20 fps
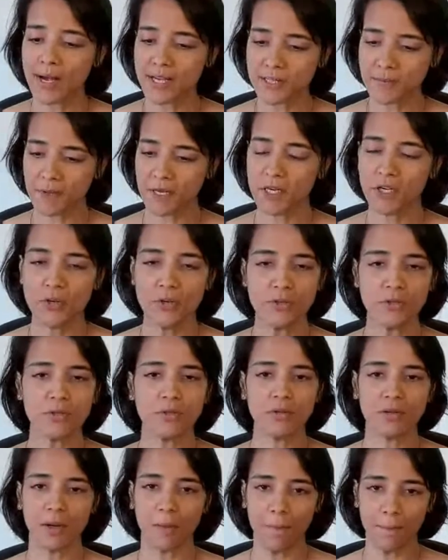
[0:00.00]
has been used
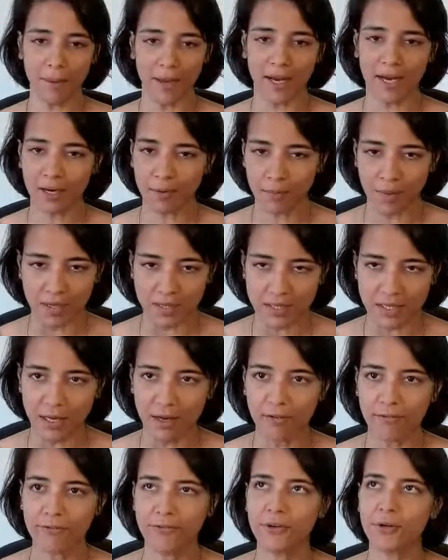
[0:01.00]
to comparing
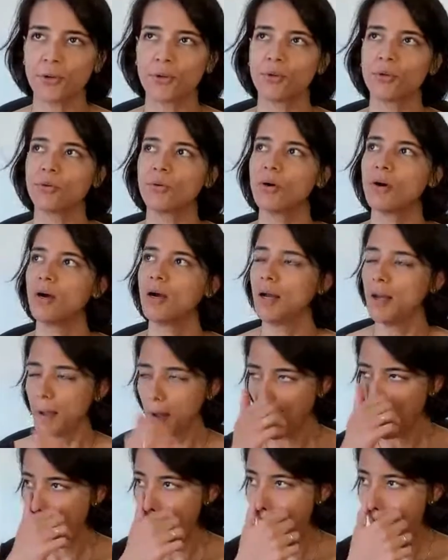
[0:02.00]
myself to
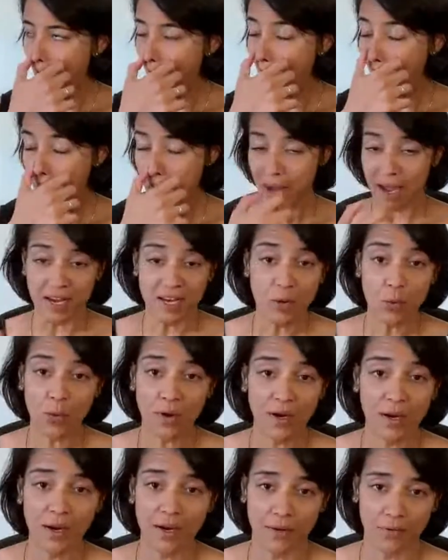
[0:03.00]

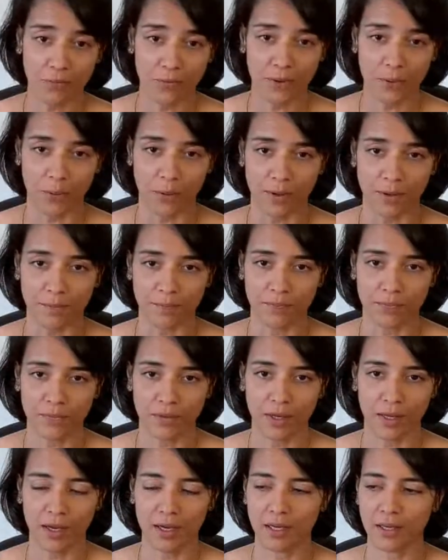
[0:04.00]
anyone and everyone.
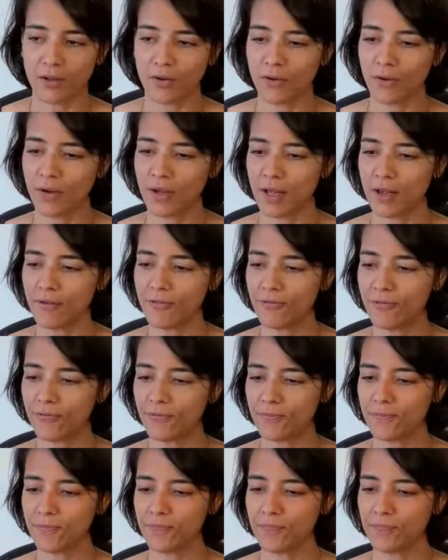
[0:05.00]
Like, if
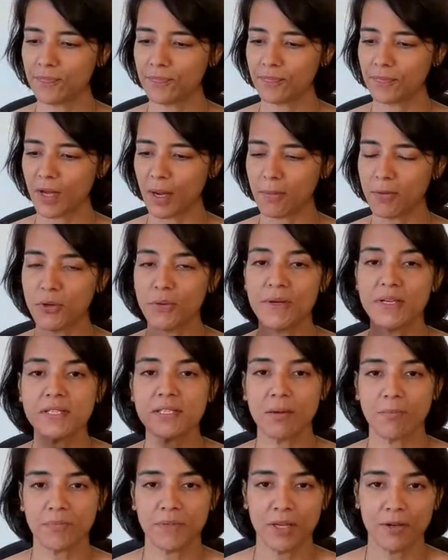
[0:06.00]
I'm doing
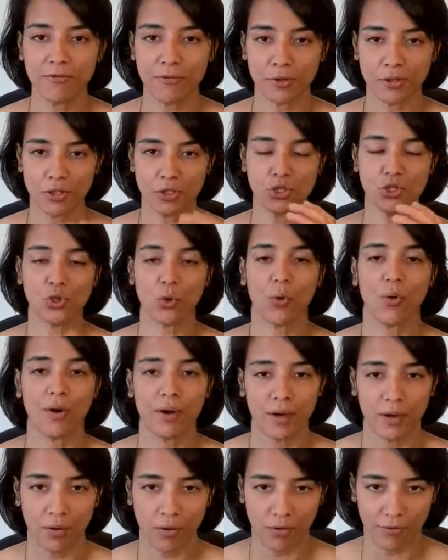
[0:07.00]
something for the
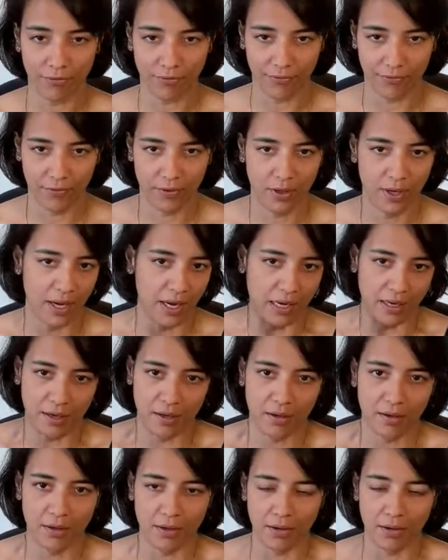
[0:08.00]
joy of it,